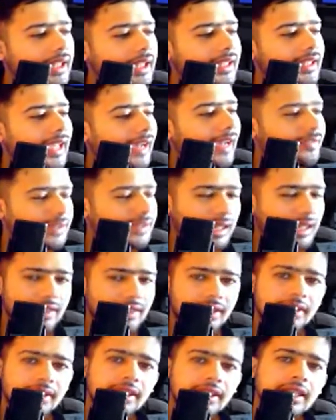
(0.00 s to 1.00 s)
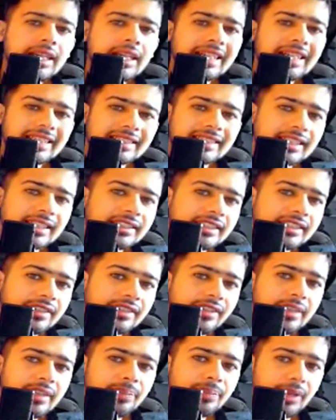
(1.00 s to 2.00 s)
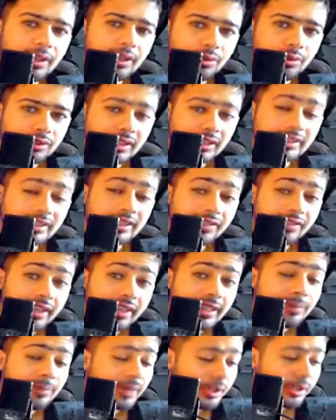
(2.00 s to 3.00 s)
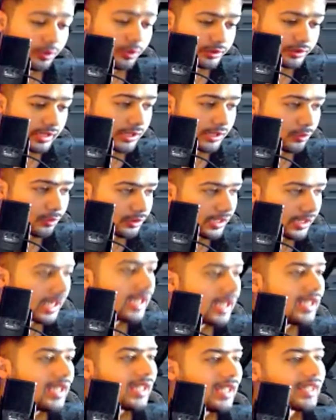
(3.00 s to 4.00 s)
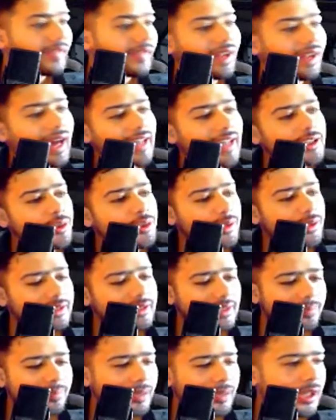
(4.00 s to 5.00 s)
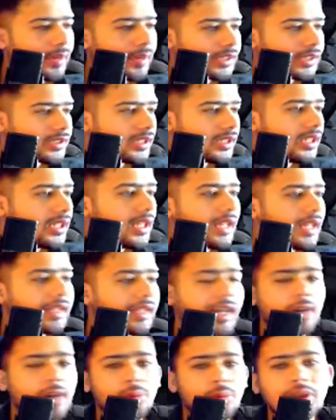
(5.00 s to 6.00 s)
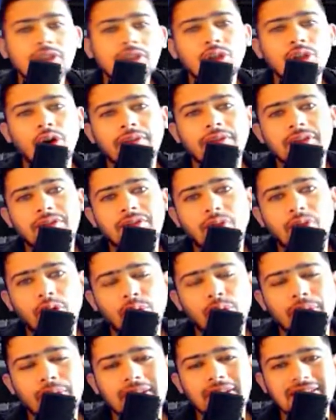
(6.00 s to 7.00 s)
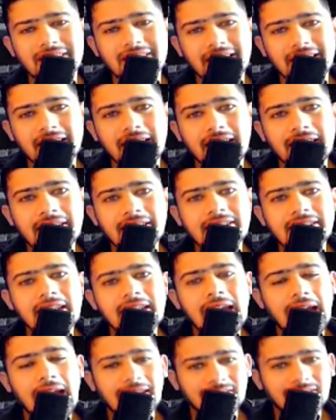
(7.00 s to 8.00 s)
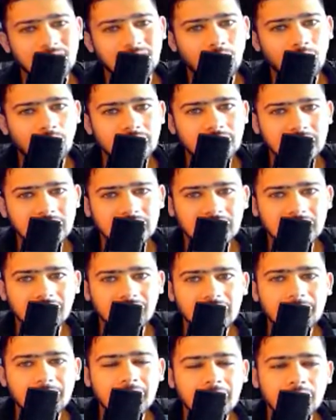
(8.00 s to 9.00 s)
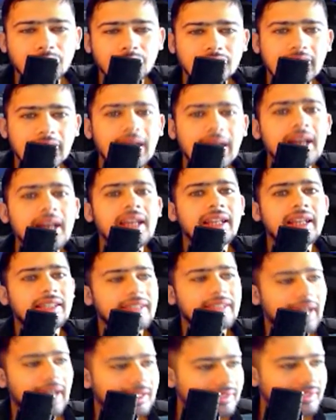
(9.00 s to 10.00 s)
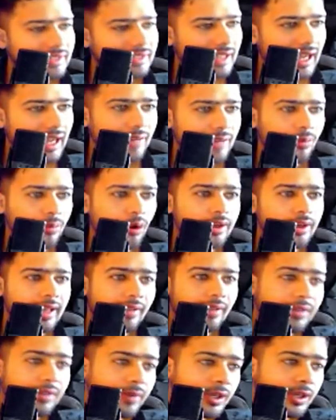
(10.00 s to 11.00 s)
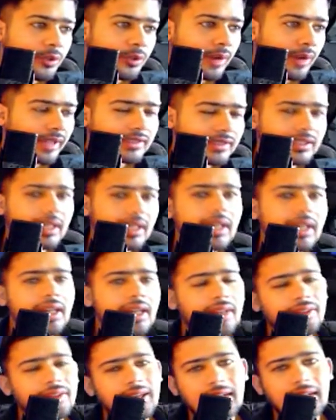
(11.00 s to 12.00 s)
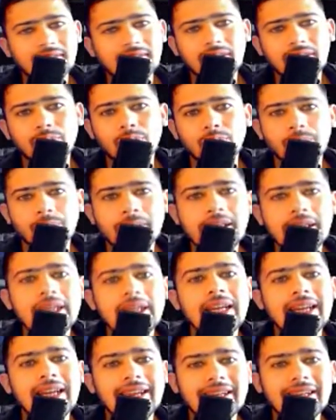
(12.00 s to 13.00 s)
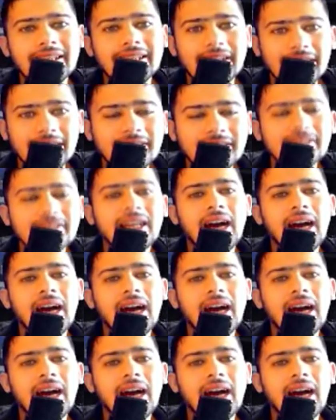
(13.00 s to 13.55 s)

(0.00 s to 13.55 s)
they have started the Sanjeevani Pariyojana, Sanjeevani Pariyojana Yojana. They will ask you a simple question that which of the following state guys has launched Sanjeevani Pariyojana? The answer I want everyone to answer. The answer would be it is